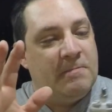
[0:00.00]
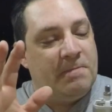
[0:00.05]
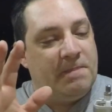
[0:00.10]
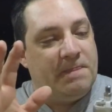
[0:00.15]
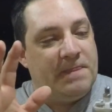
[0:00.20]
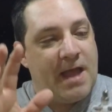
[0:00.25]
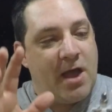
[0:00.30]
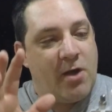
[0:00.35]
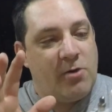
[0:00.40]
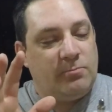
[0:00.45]

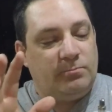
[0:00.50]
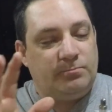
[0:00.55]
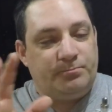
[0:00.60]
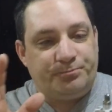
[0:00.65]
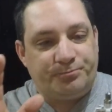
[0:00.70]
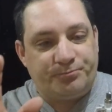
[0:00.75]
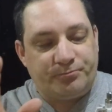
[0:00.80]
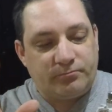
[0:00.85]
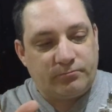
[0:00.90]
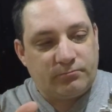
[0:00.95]
Now,
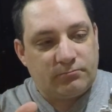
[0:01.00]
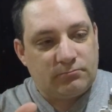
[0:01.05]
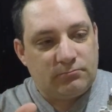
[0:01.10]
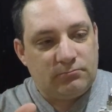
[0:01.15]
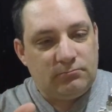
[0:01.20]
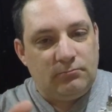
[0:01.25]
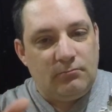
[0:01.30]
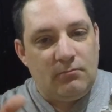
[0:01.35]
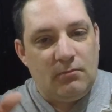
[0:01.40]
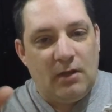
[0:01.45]

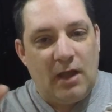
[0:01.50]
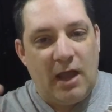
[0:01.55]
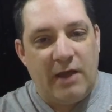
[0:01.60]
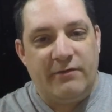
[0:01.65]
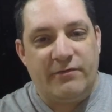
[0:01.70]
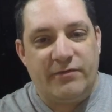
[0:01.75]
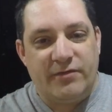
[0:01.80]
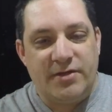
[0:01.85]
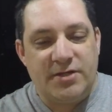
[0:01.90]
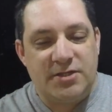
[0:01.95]

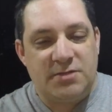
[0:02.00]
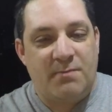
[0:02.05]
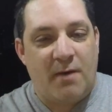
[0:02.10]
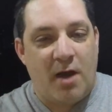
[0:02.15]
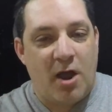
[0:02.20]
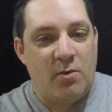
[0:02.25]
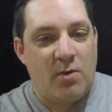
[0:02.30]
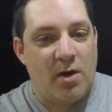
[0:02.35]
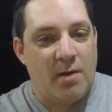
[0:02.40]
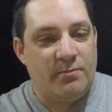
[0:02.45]
everything in
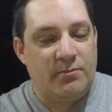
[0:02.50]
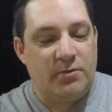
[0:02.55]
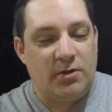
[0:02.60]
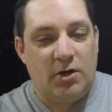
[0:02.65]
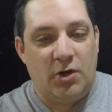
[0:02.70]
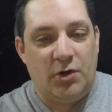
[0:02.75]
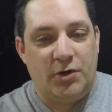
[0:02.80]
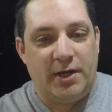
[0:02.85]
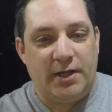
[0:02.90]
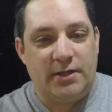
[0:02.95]
Inspire 1,
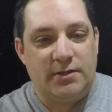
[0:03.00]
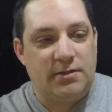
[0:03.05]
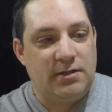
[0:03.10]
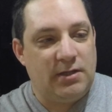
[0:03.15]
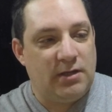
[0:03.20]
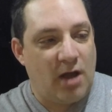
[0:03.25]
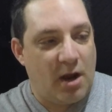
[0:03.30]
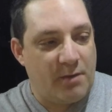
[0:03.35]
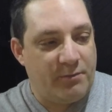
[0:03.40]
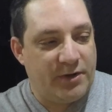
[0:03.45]
including
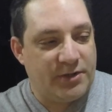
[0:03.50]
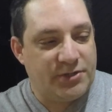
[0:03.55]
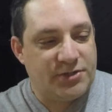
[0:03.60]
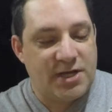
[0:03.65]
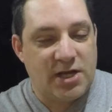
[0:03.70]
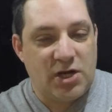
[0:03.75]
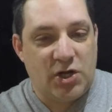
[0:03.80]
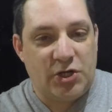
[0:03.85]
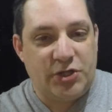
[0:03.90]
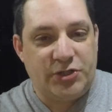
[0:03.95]
the light bridge
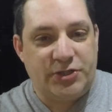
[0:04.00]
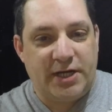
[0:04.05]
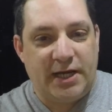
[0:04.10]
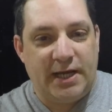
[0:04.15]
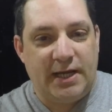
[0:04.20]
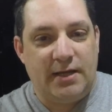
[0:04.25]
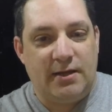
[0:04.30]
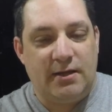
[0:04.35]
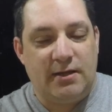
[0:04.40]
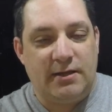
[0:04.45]

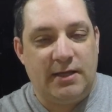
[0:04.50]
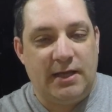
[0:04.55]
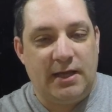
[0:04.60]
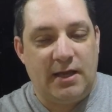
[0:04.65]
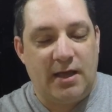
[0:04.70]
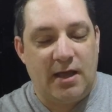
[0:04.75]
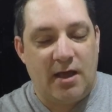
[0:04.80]
technology, the